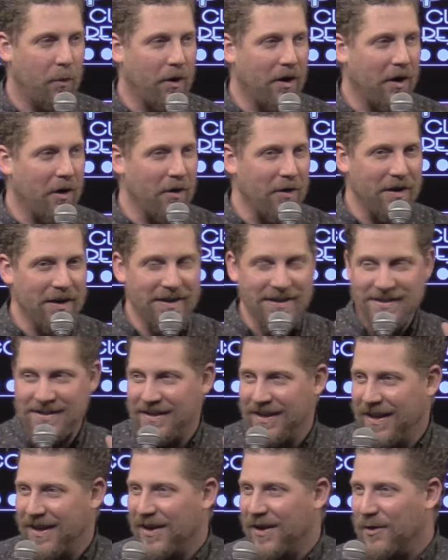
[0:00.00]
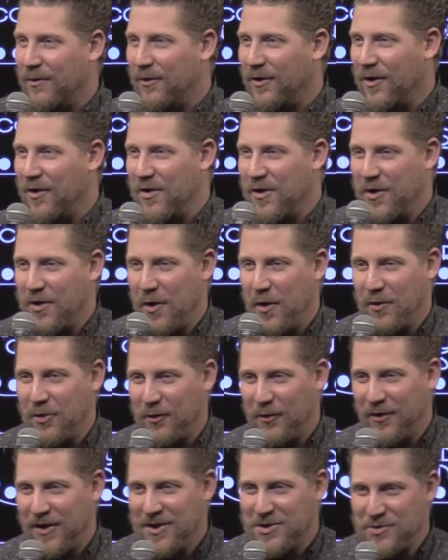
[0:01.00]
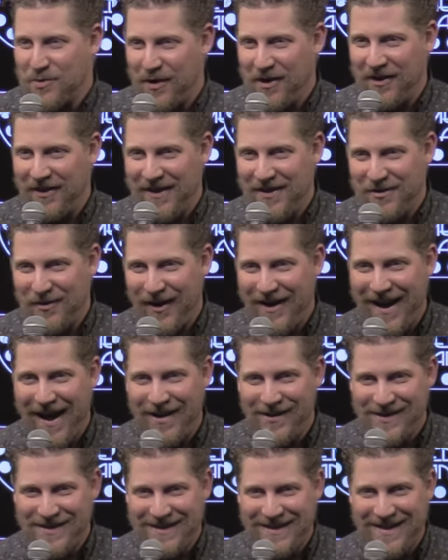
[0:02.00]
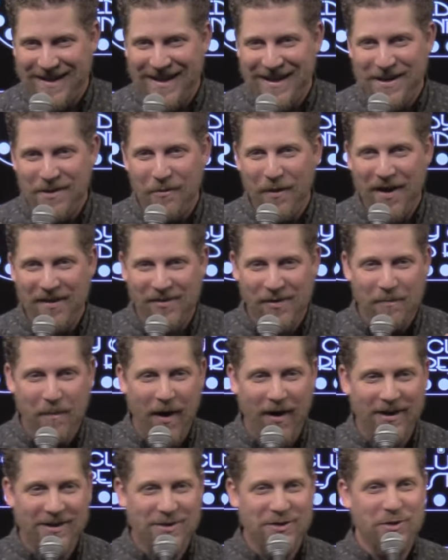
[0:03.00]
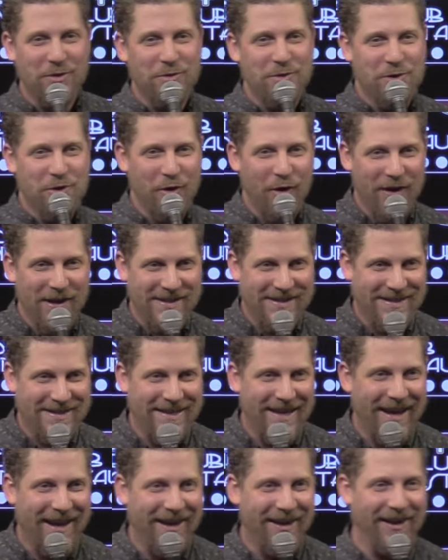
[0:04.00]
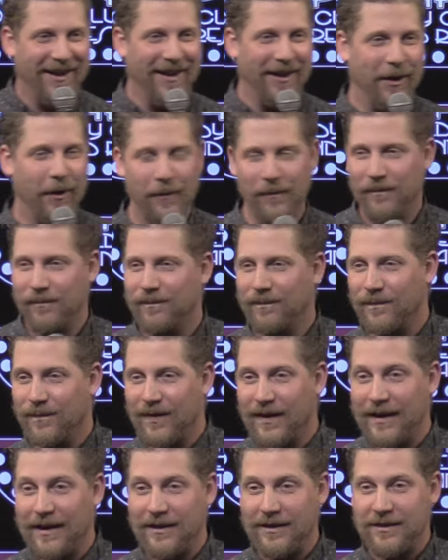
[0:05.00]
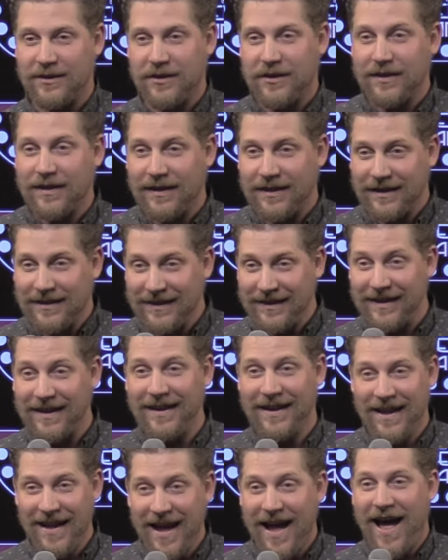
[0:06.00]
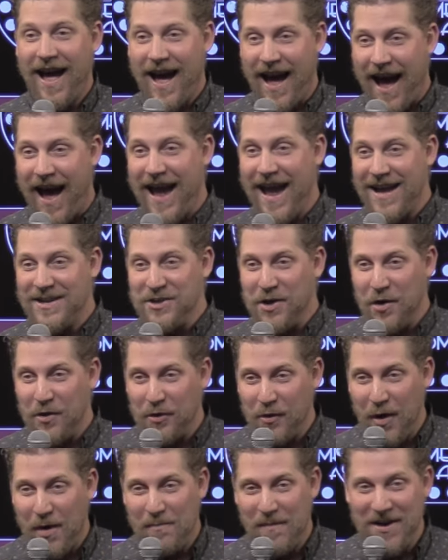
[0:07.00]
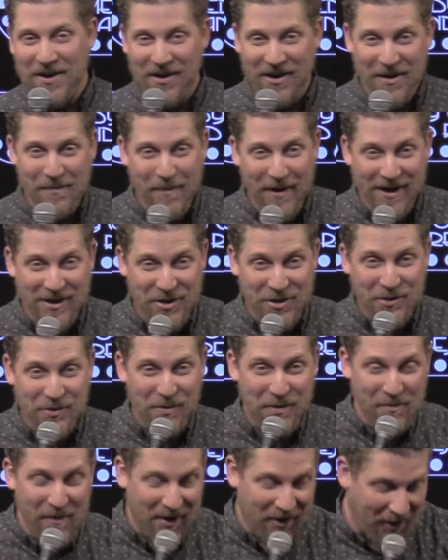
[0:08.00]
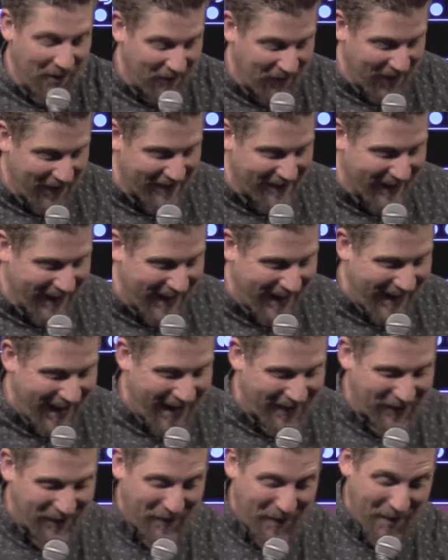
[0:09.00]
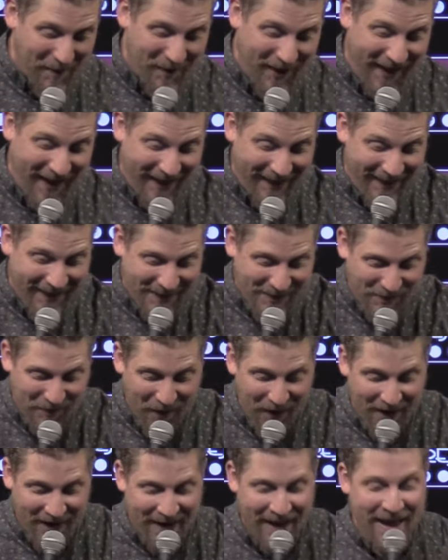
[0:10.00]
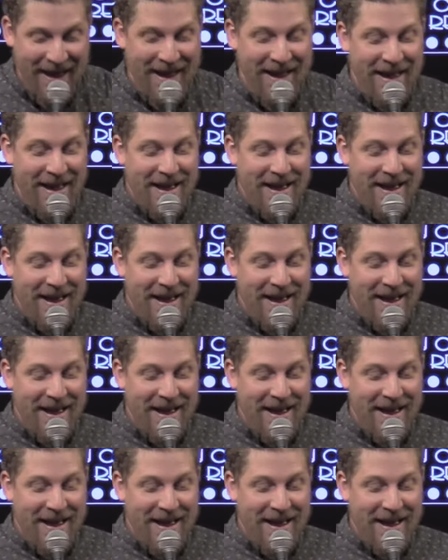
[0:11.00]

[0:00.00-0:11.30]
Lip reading: We're gonna go through each one of these right now and see what sparks you joy still. I had to go through all my dirty pictures with my girlfriend sitting next to me, like, this one